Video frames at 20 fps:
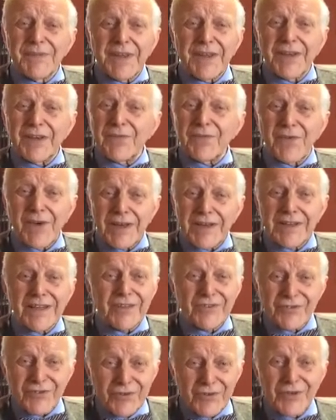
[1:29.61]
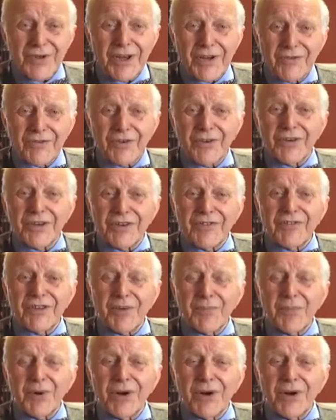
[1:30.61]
and in fact that still goes on in some